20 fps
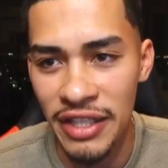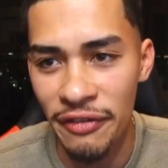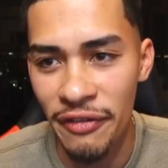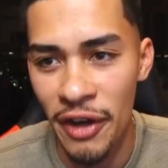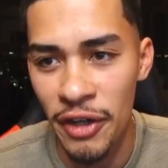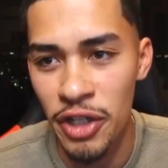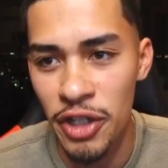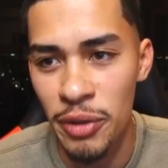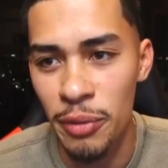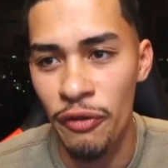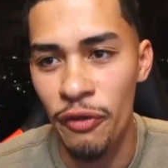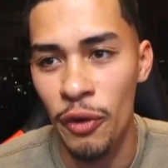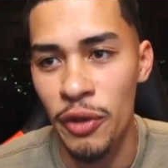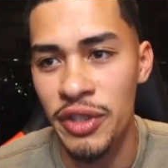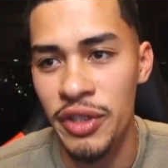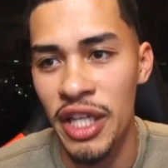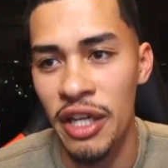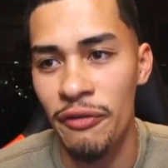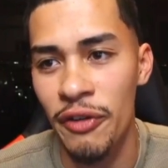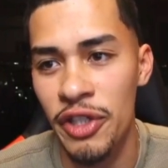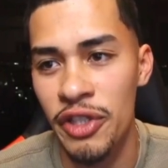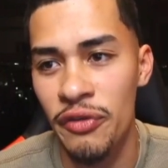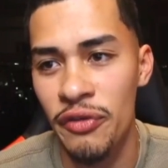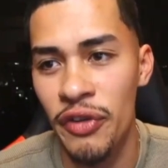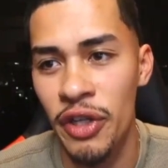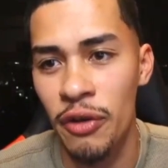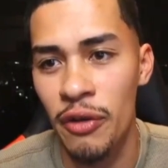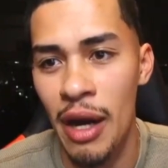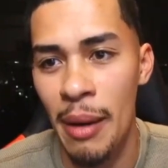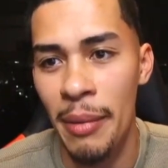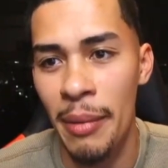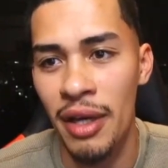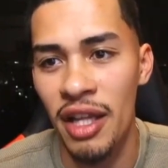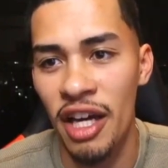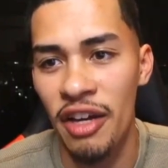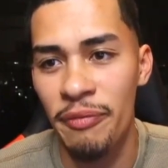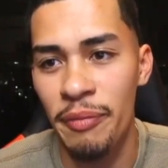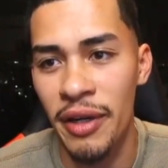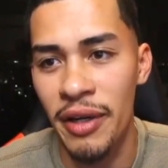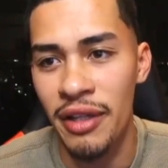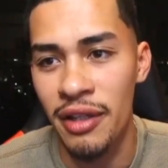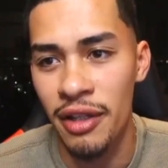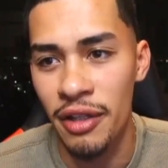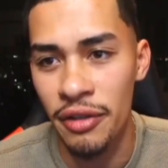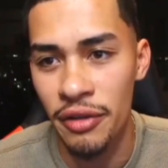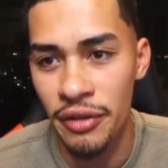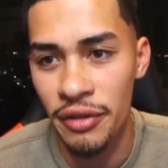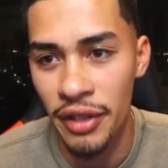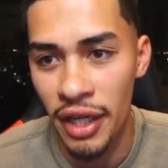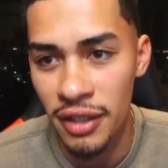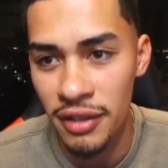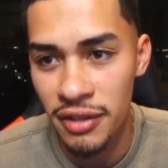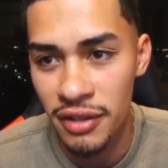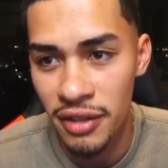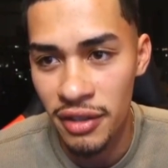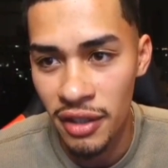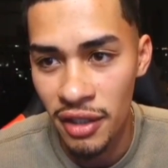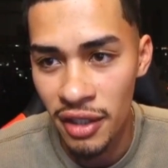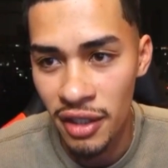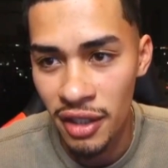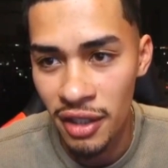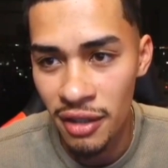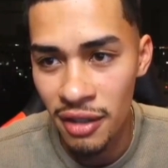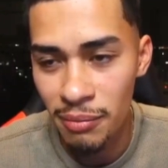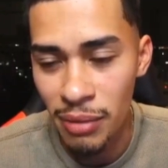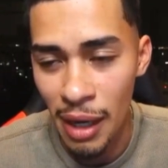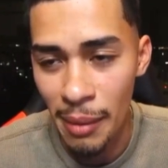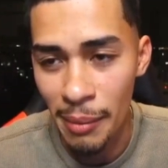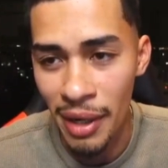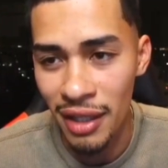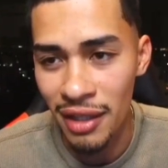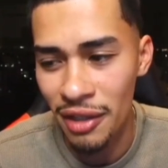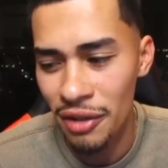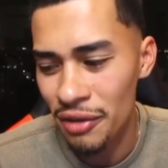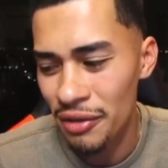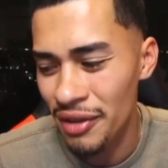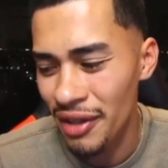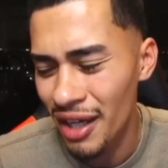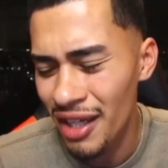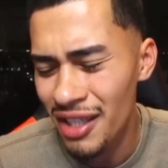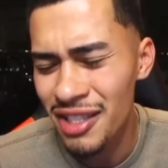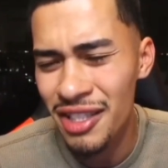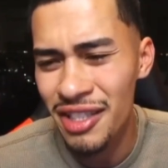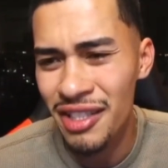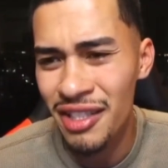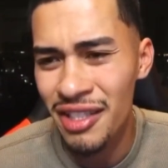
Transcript: I found you before Tate, Fresh and Fit, and grabbed my life by the little nuts. By my little nuts?